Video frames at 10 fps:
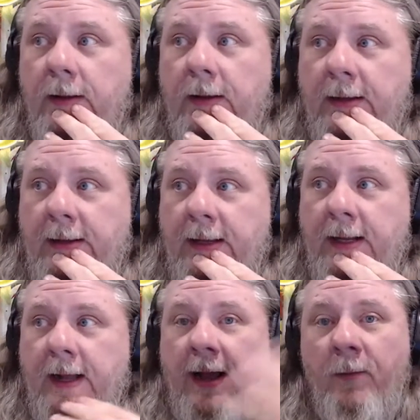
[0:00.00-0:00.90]

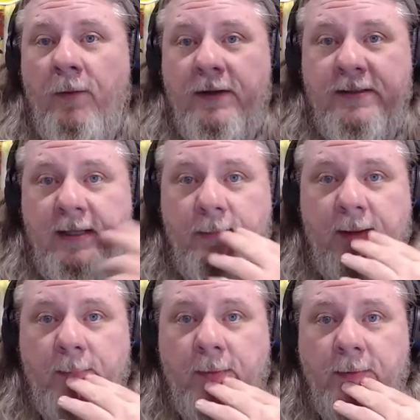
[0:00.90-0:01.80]
again, I want to see
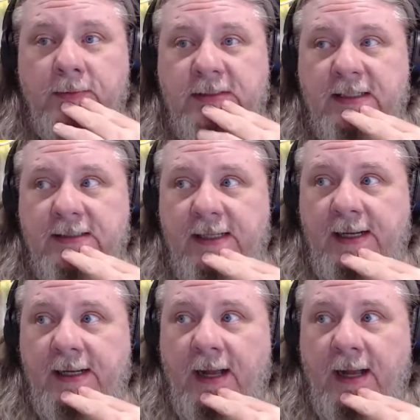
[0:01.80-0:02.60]
people succeed.